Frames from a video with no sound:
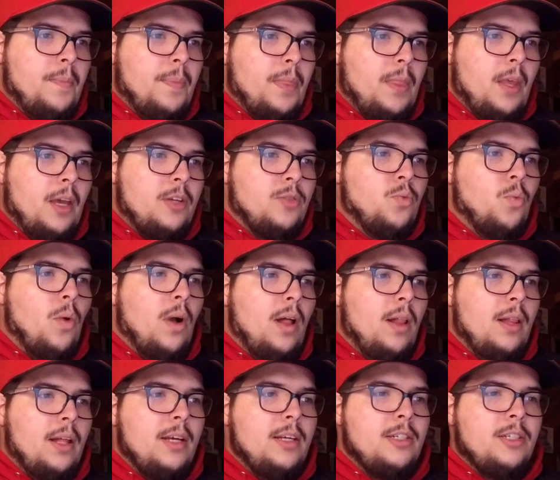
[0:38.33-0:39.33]
as
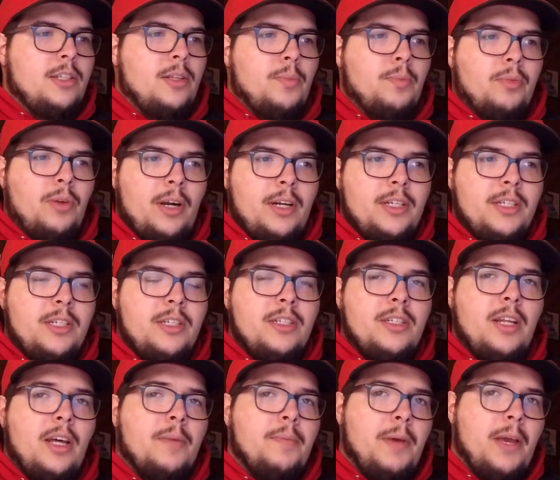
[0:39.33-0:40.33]
well as the prices
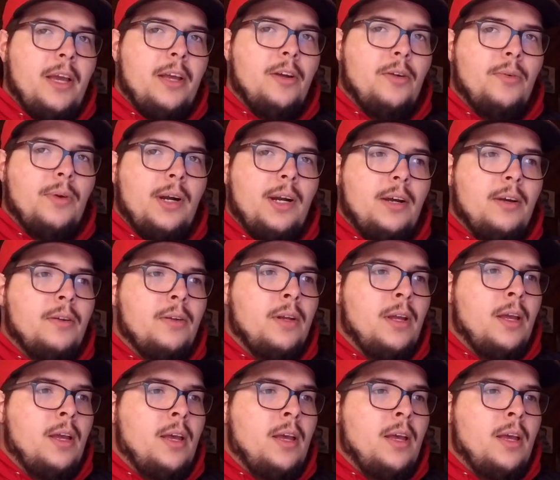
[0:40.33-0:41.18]
that I paid around,